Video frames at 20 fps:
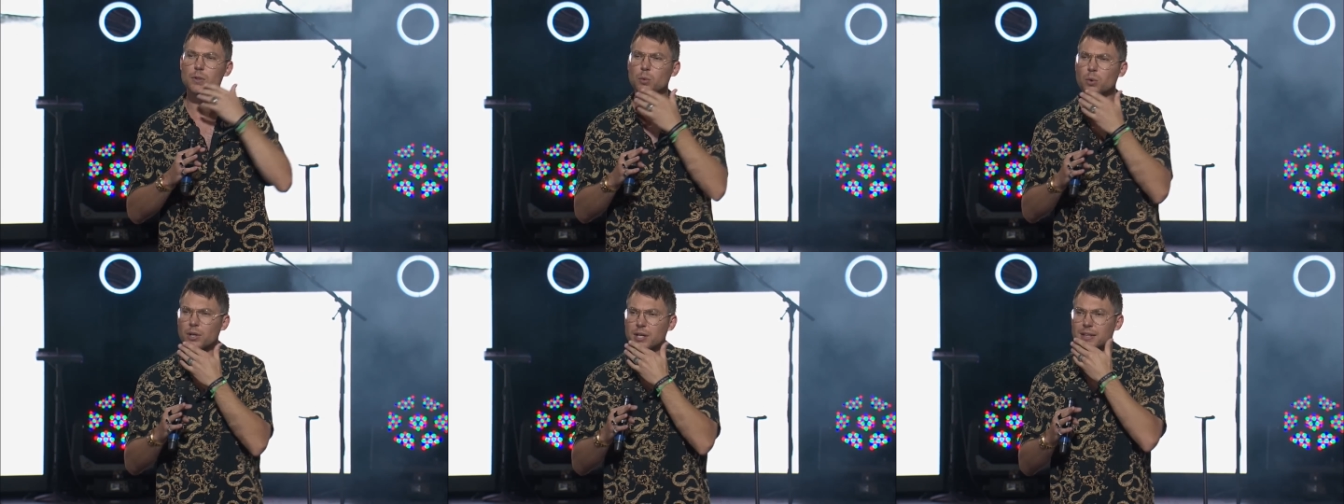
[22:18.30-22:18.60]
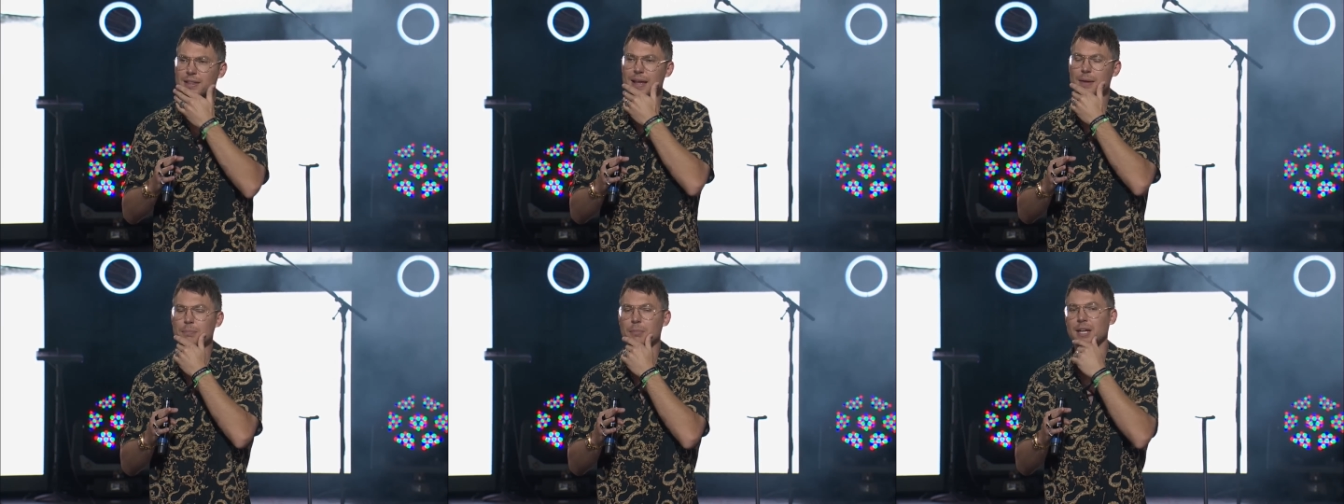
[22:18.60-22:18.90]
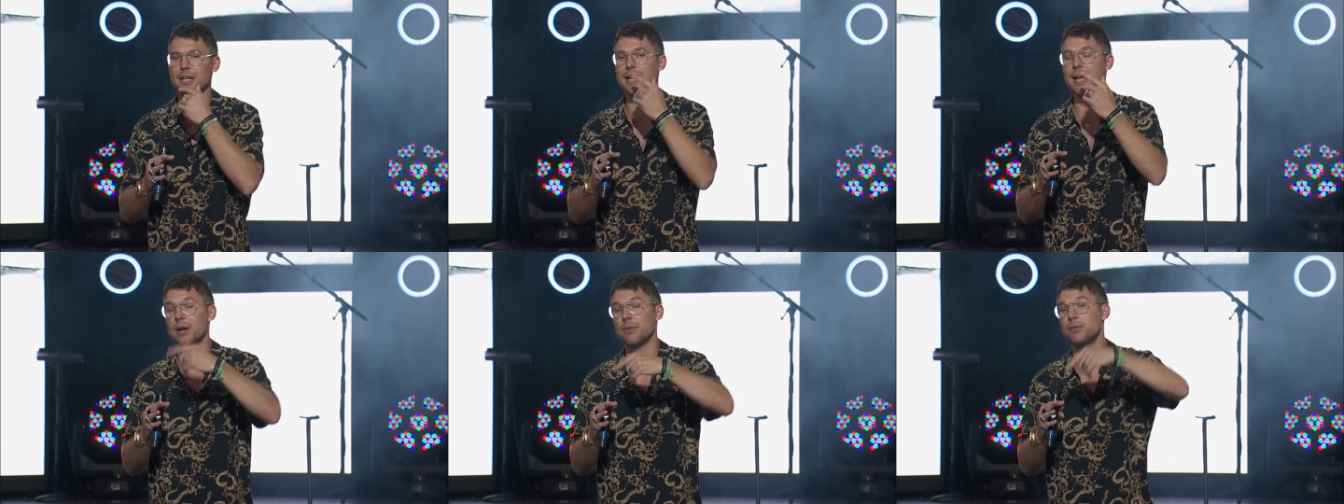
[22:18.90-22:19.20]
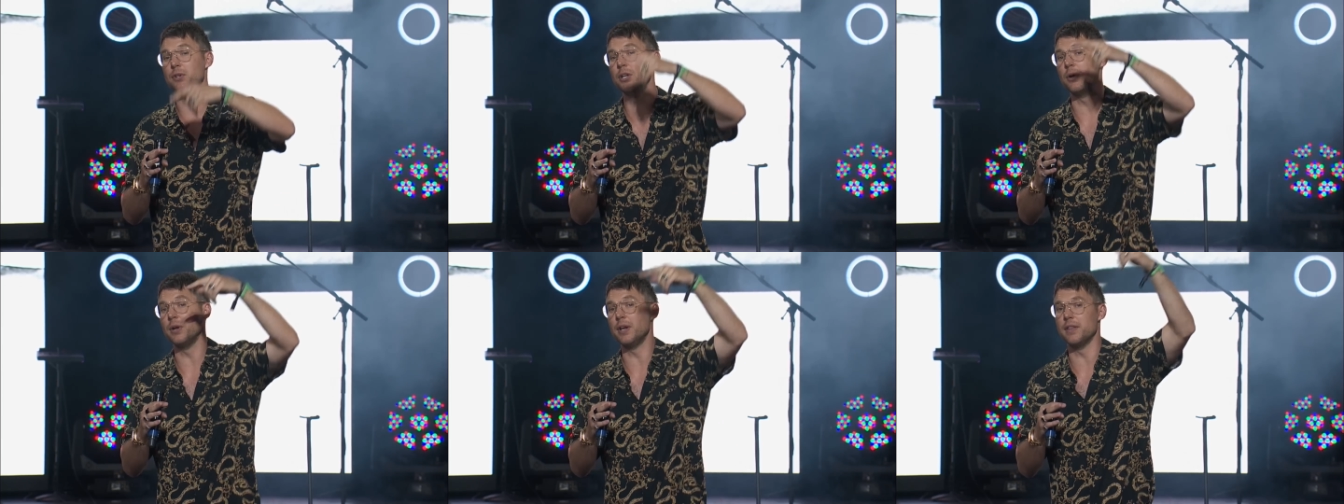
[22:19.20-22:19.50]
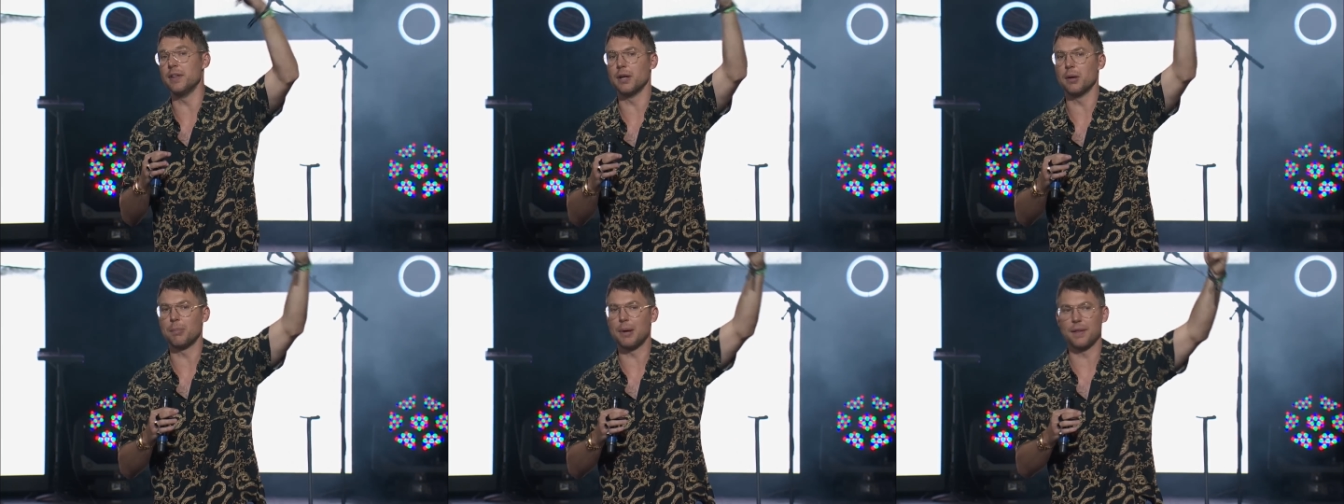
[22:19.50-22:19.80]
What could that mean? Now, if you know
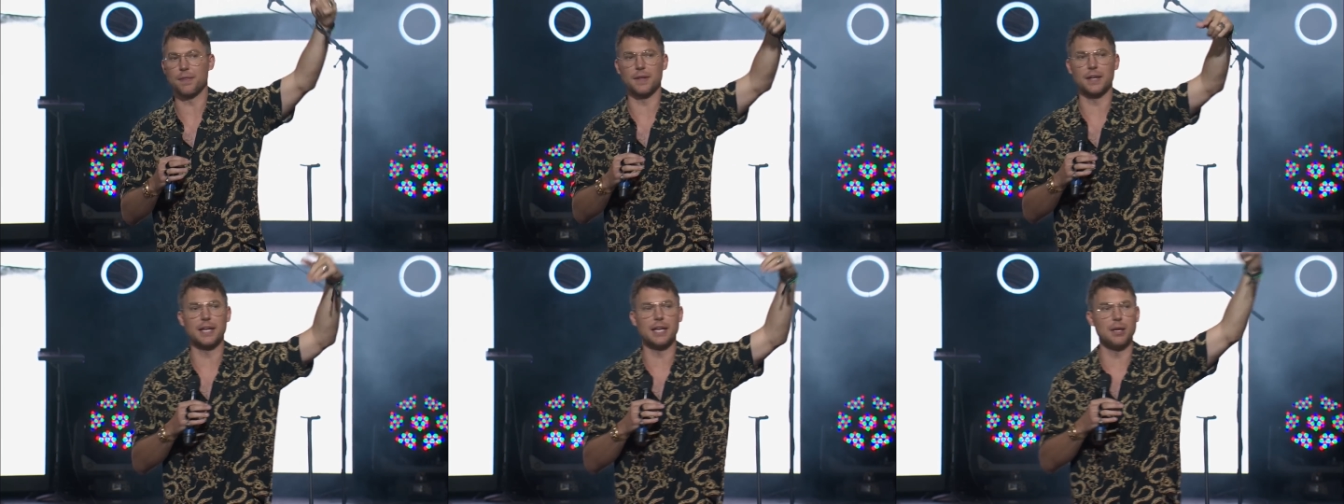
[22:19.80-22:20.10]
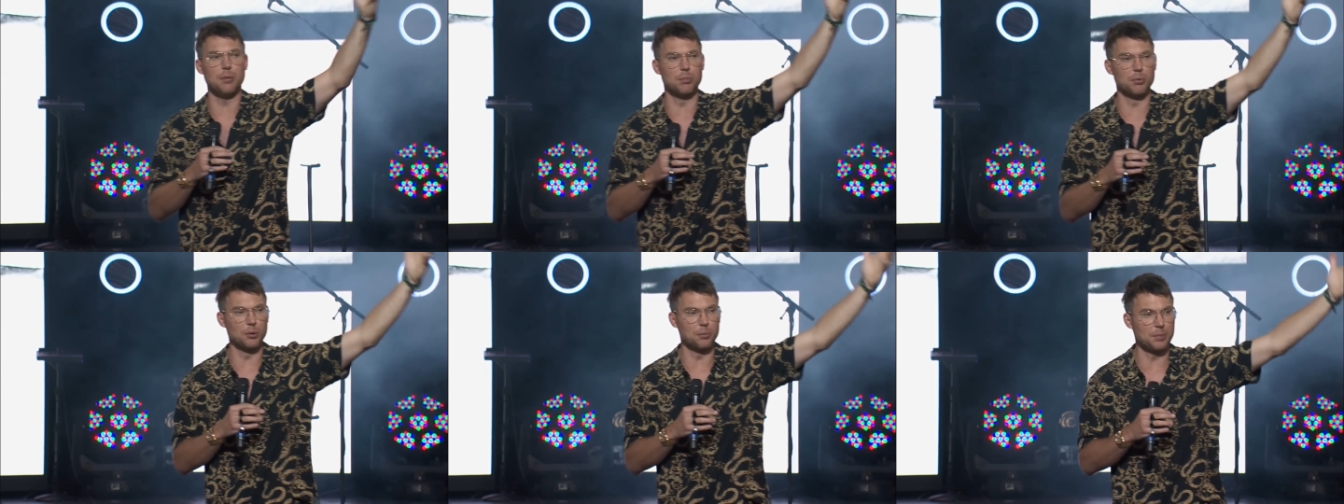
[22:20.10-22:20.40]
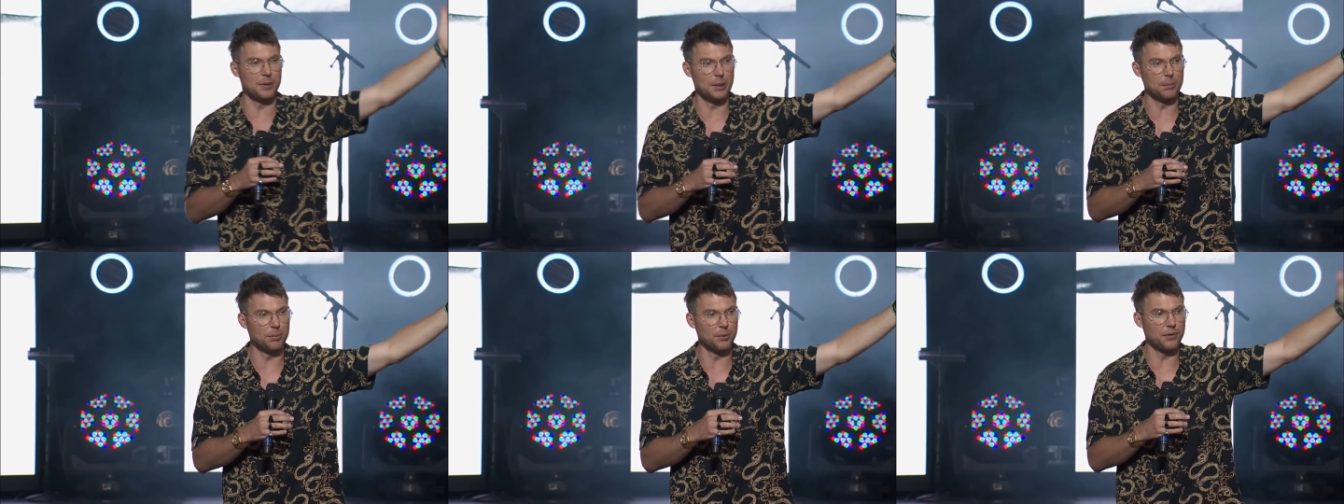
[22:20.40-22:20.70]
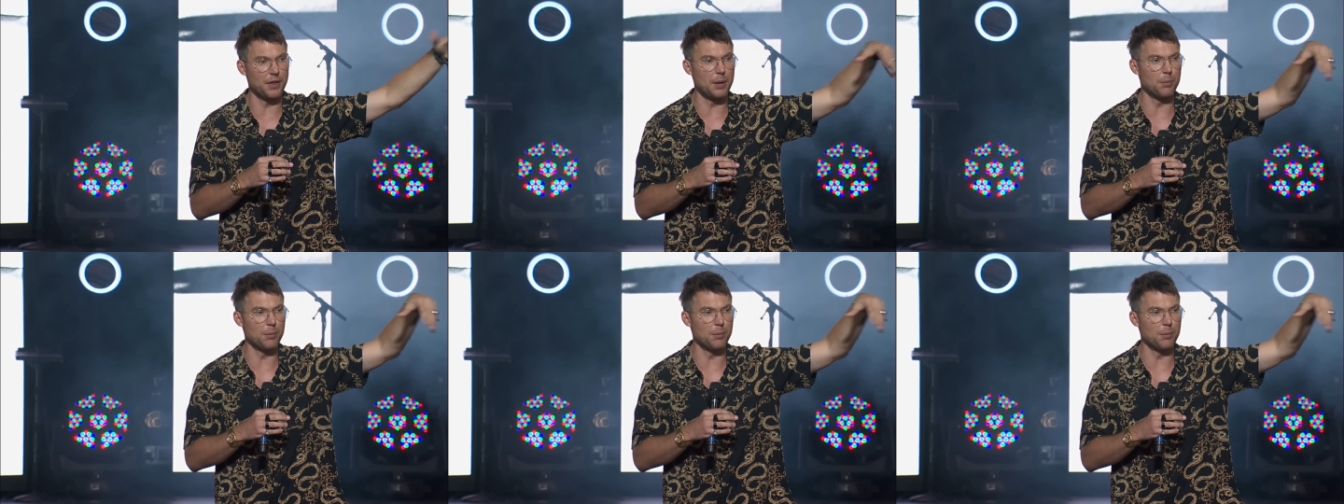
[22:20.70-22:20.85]
anything about the Hebrew people,